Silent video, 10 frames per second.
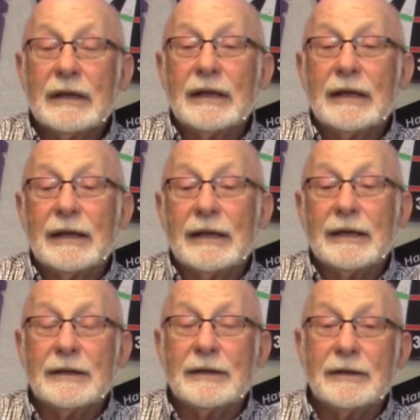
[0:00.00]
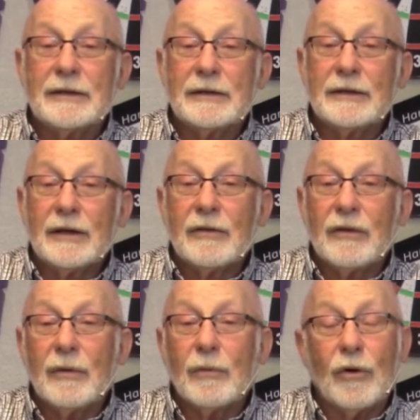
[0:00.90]
And
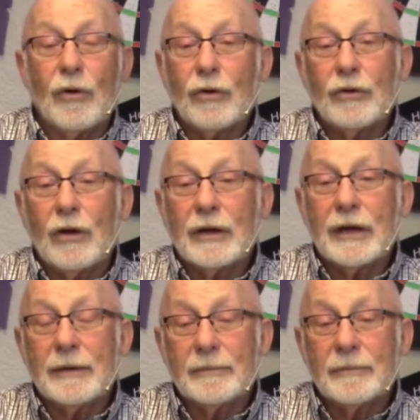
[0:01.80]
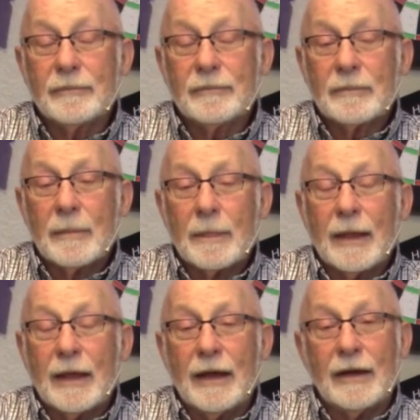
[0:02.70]
they were all talking
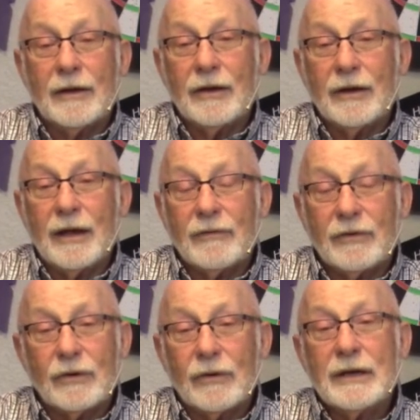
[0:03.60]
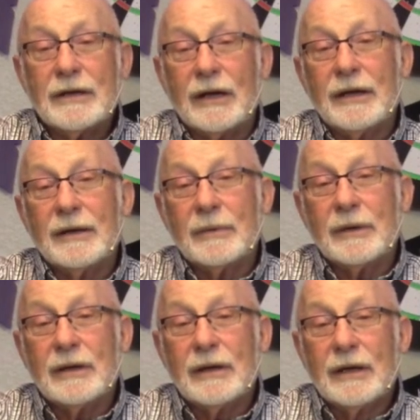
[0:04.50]
and having a great time.
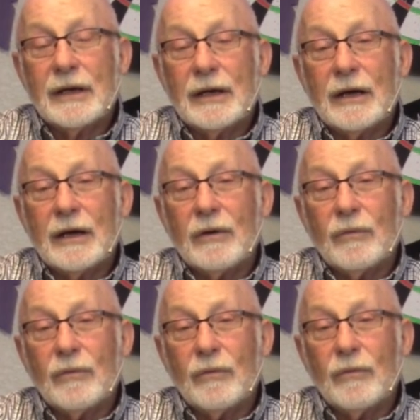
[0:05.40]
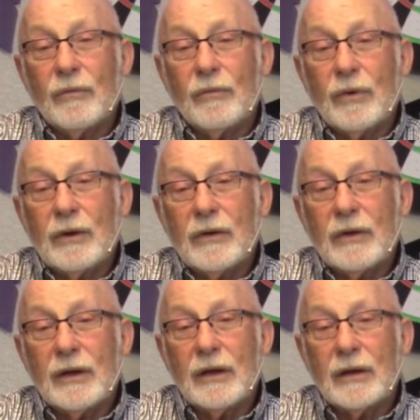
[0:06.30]
And one of
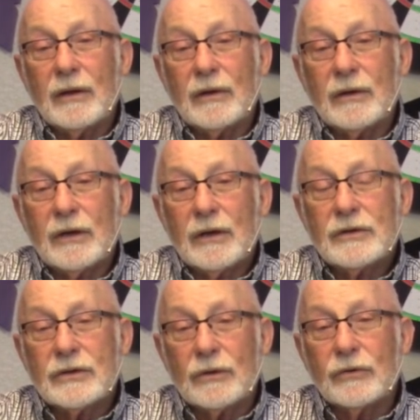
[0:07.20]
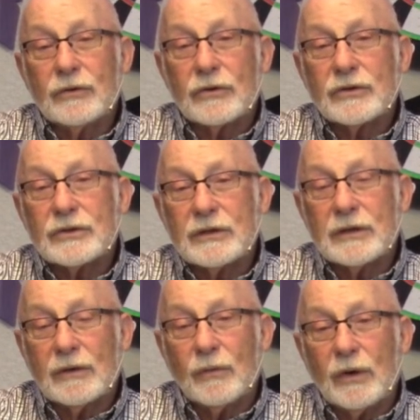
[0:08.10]
the soldiers
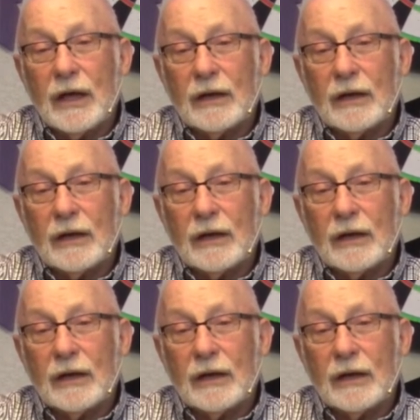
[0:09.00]
had